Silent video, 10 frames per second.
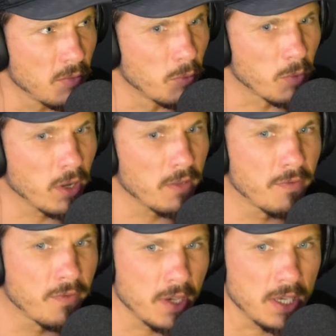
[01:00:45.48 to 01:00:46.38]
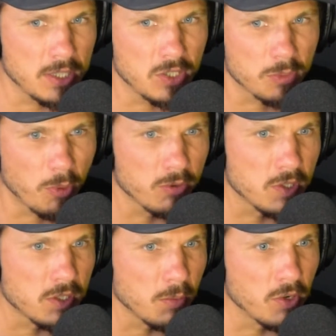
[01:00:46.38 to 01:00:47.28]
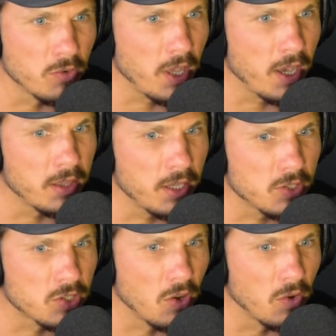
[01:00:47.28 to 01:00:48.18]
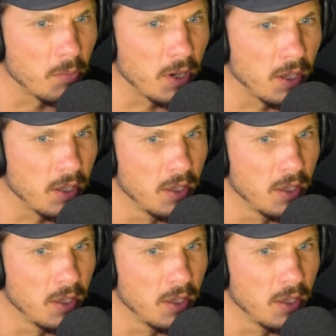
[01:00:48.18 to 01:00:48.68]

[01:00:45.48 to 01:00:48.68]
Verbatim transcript: But what if uh, it's just posted somewhere online? They just go on my.